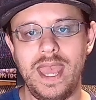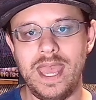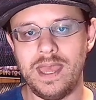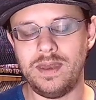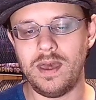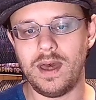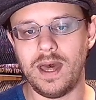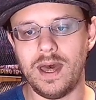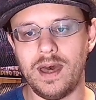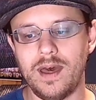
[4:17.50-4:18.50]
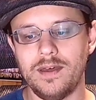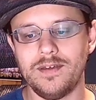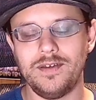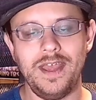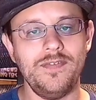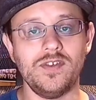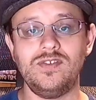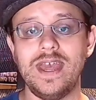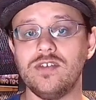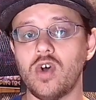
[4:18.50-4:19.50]
in the
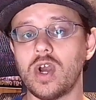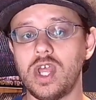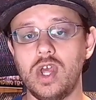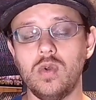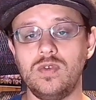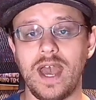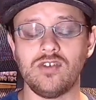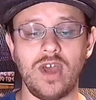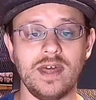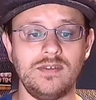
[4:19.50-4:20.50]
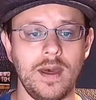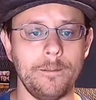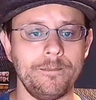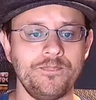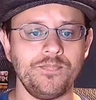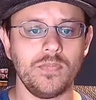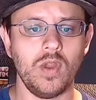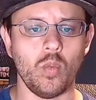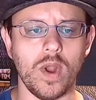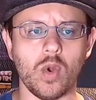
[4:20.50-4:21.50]
CSRQ-SM.
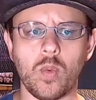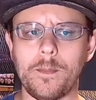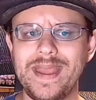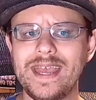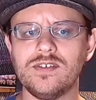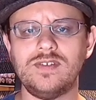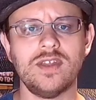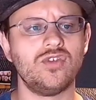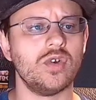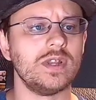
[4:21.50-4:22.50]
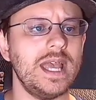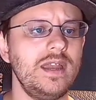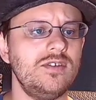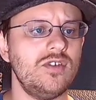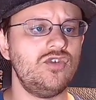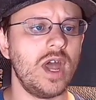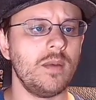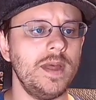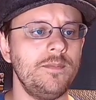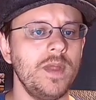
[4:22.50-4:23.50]
We're being censored, ladies and
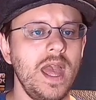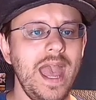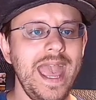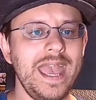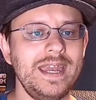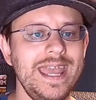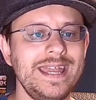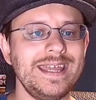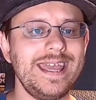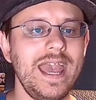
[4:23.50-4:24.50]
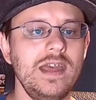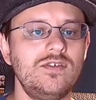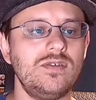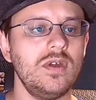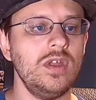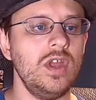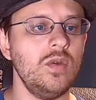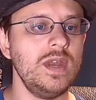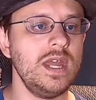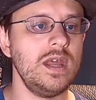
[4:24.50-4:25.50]
gentlemen. And in case you
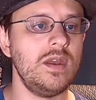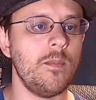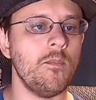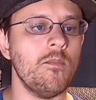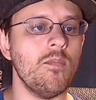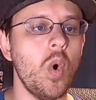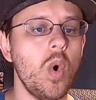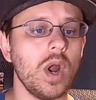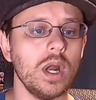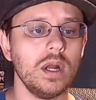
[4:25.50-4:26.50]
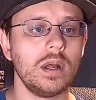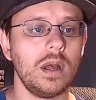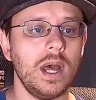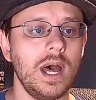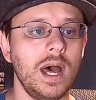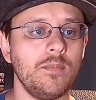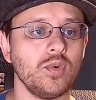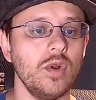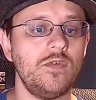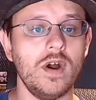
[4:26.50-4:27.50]
needed more
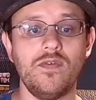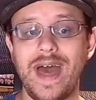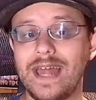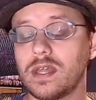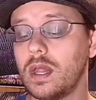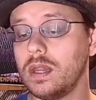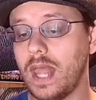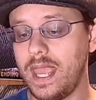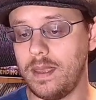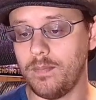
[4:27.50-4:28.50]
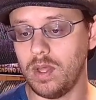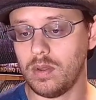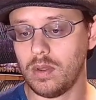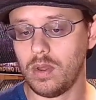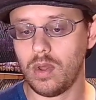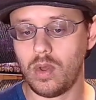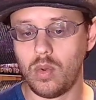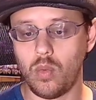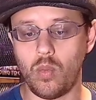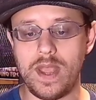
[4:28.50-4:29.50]
proof of that claim,
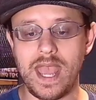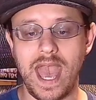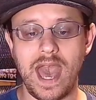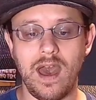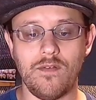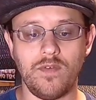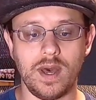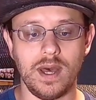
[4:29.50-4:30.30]
we have